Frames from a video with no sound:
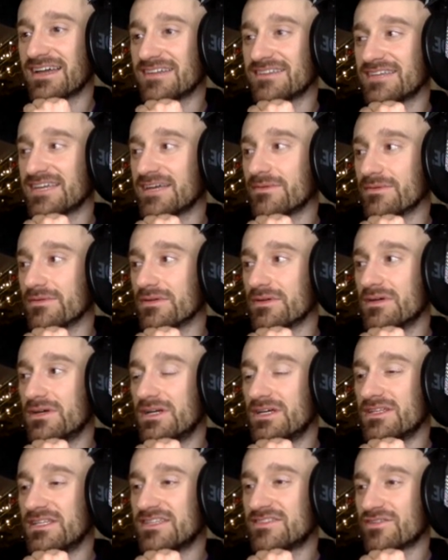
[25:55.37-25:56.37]
a table.
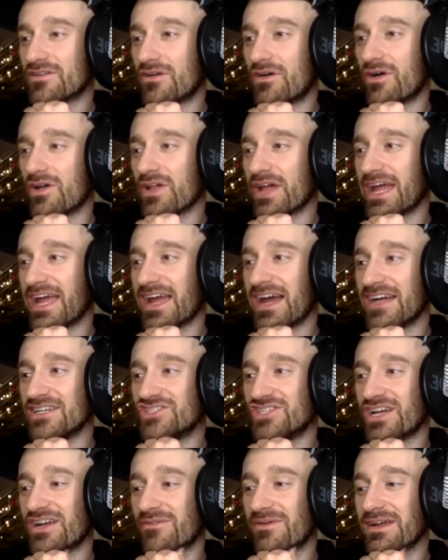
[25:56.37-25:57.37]
These are all AI
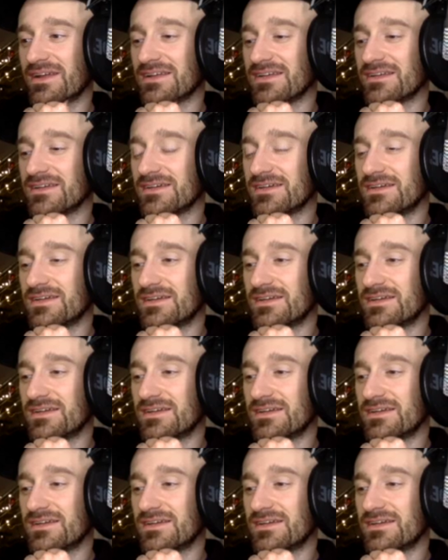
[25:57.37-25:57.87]
generated